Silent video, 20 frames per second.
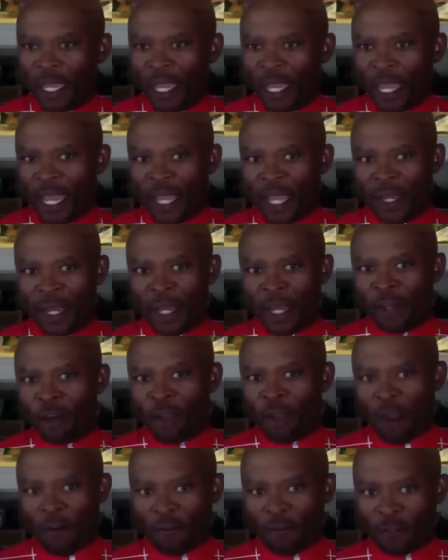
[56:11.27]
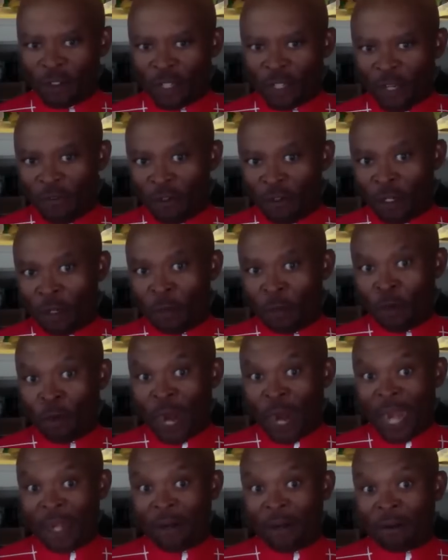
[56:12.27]
And then obviously, if you're going to be
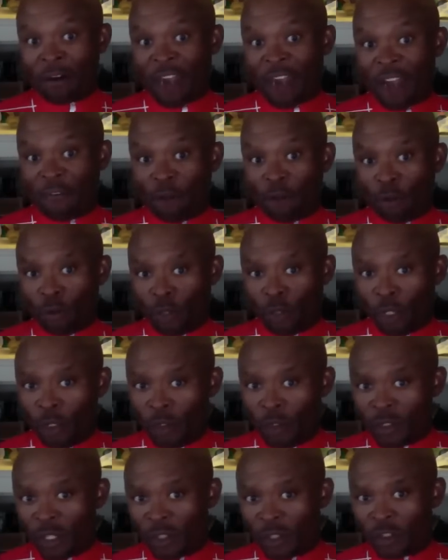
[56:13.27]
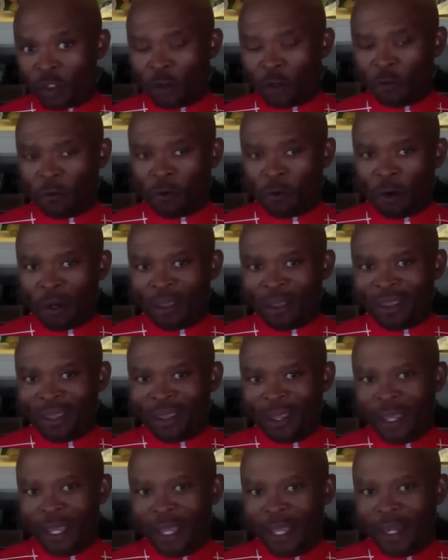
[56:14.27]
riding gravel roads and so forth,
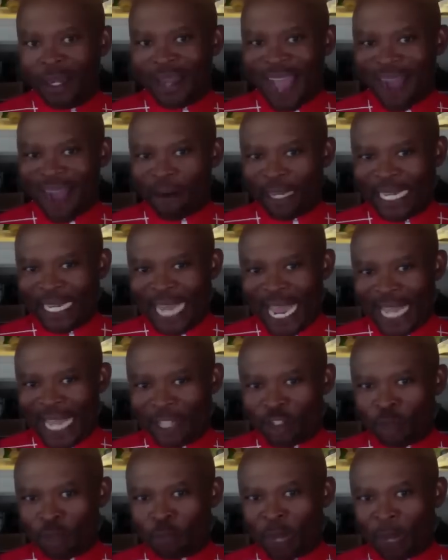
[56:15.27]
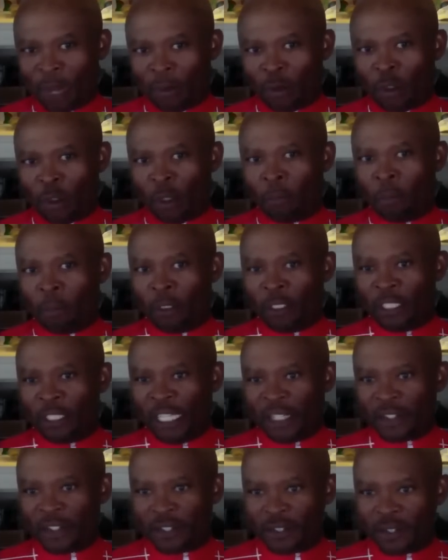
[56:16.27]
nowadays you probably want to put
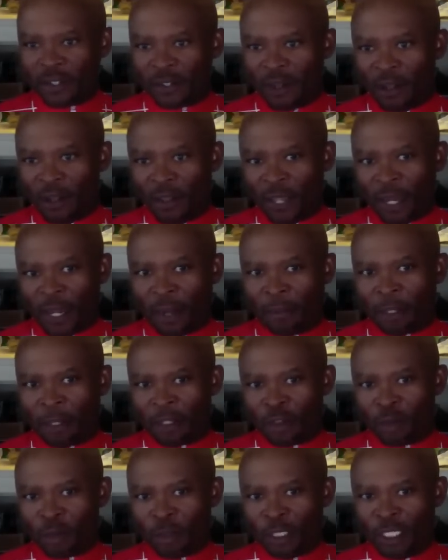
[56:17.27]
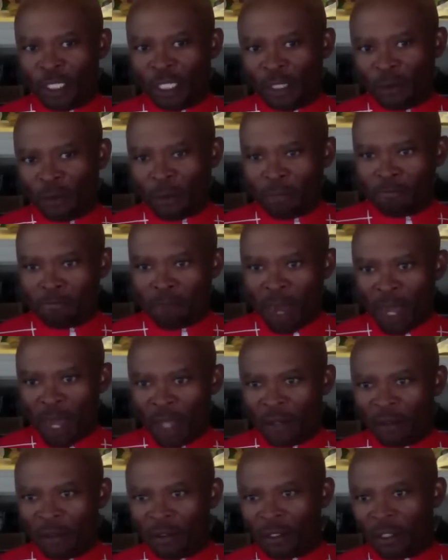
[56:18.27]
discs on there because you'll be dealing with
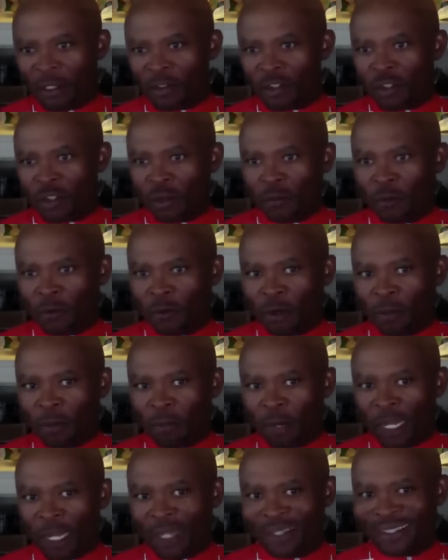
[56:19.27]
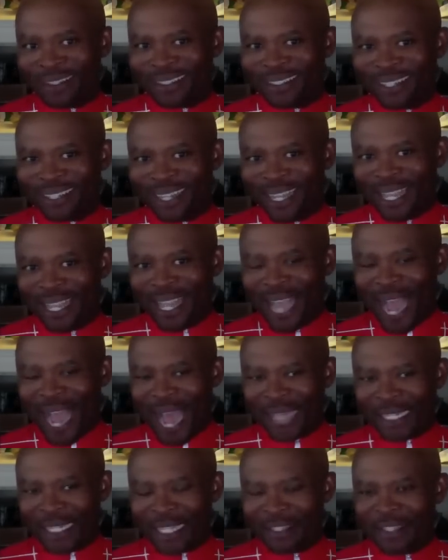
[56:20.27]
mud and so forth. But
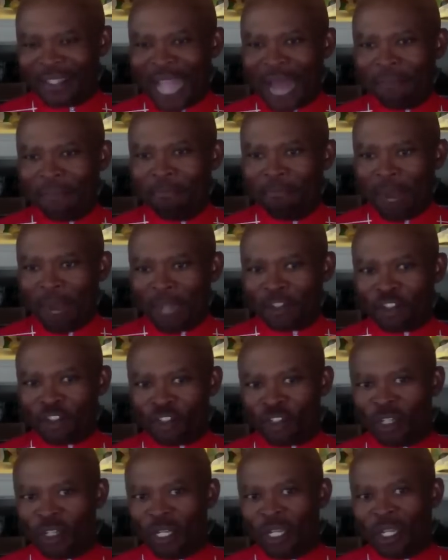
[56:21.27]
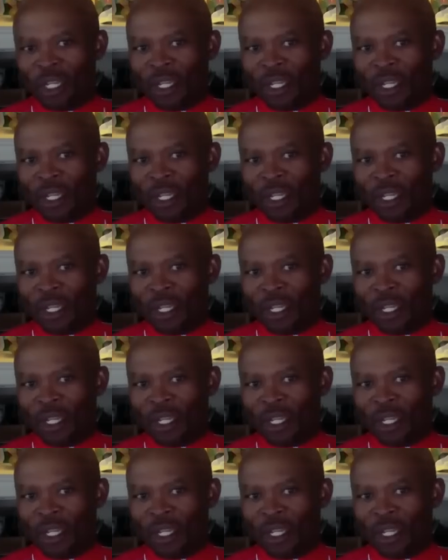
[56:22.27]
uh, there's not much